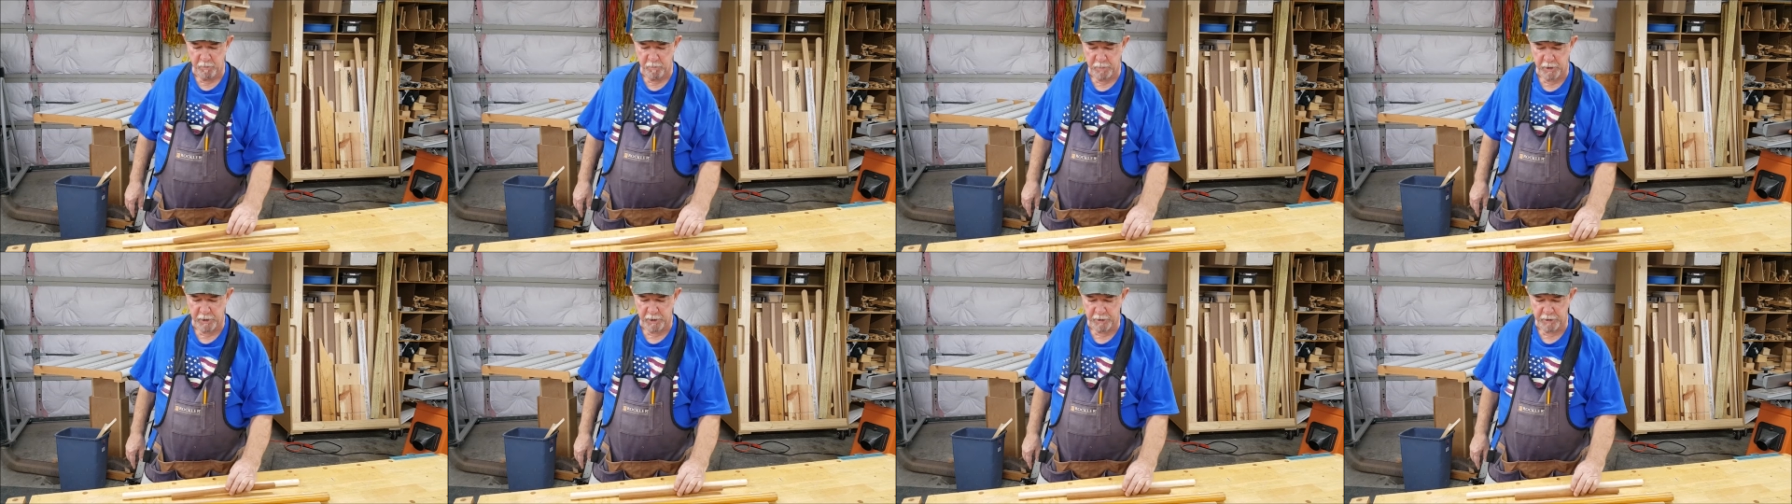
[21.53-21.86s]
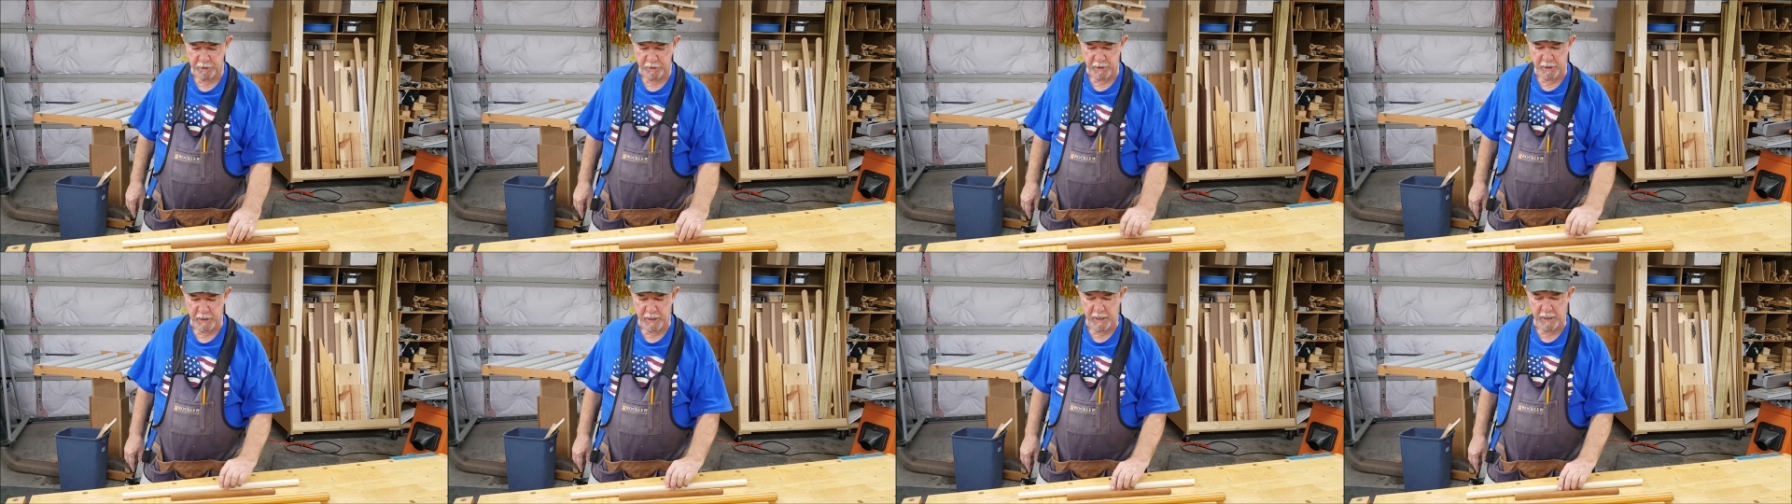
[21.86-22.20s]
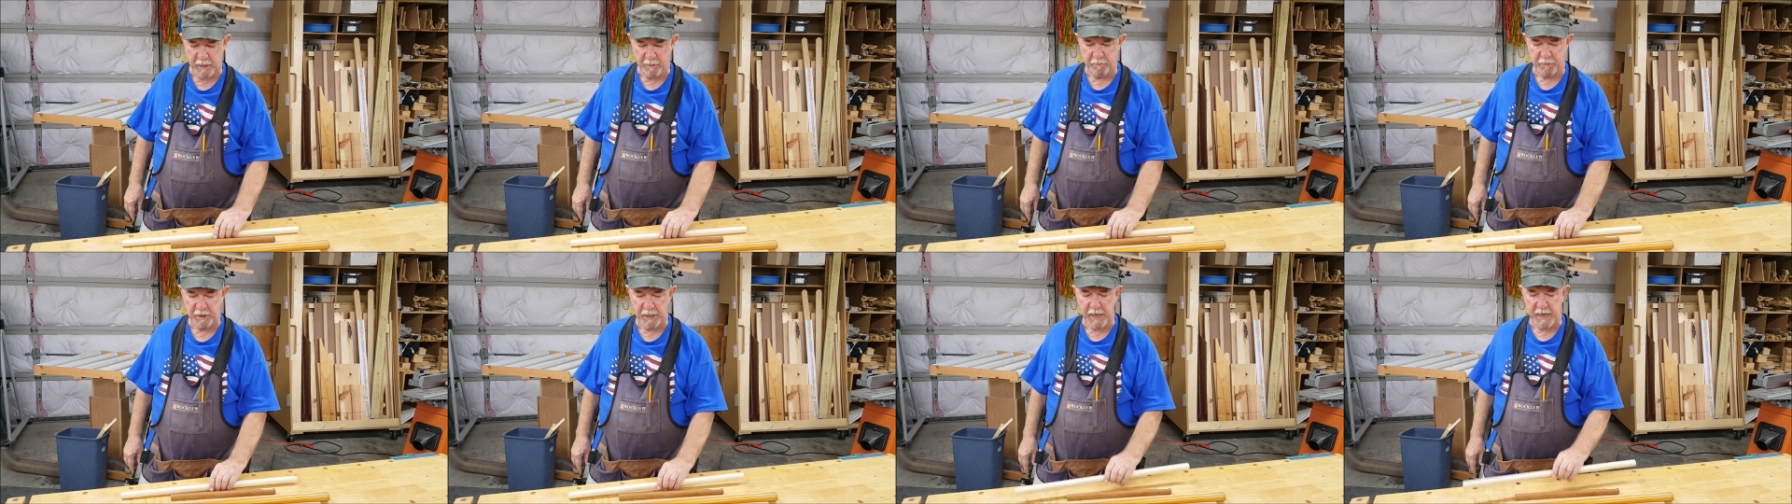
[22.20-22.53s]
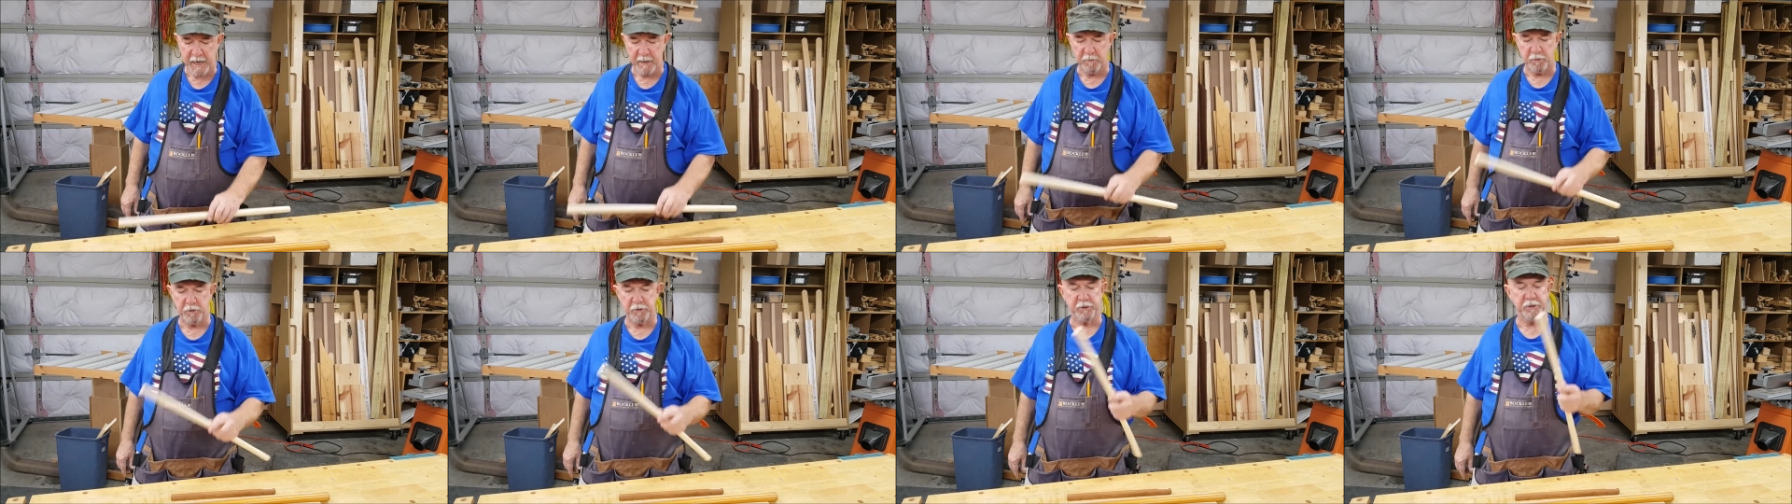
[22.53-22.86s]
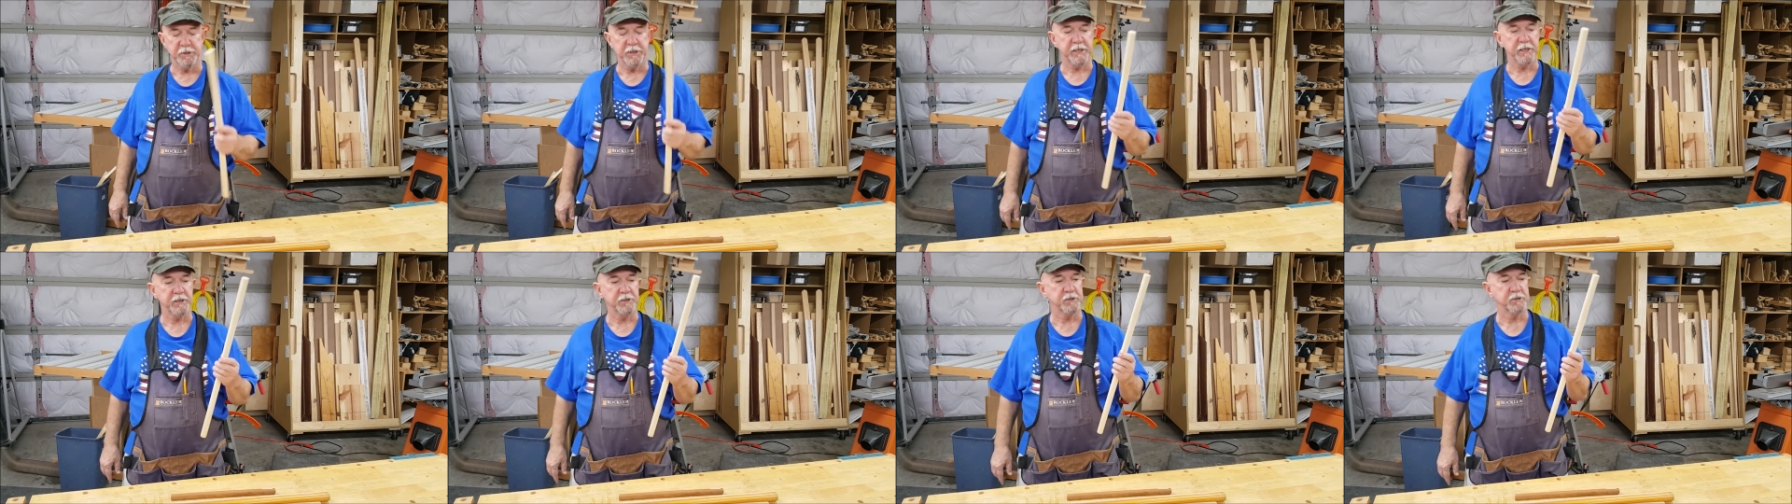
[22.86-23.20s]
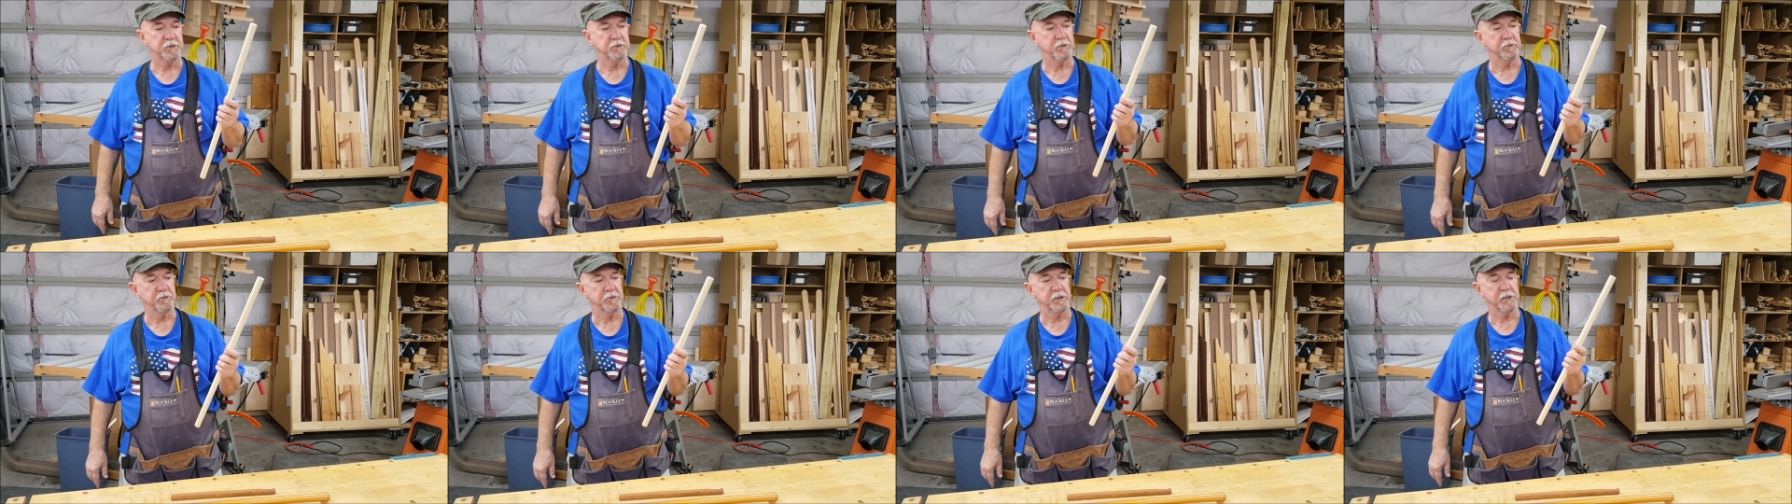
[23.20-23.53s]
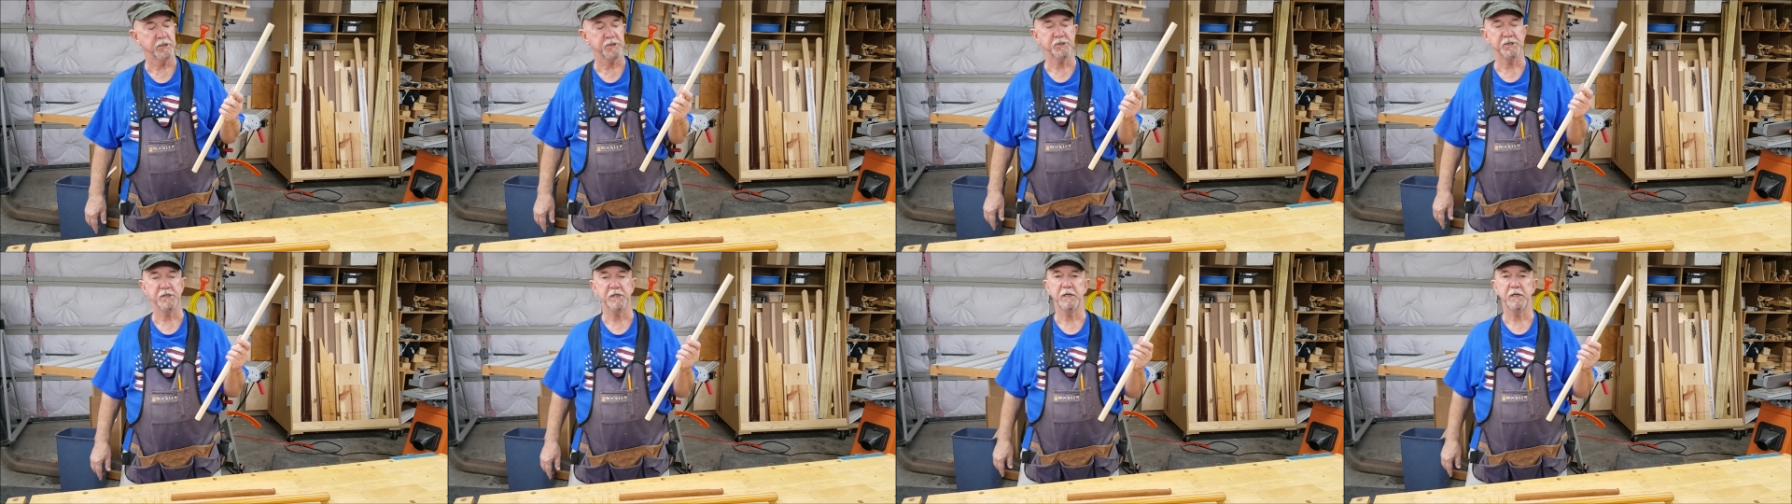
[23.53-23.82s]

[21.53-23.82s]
But I'm liable to need to do this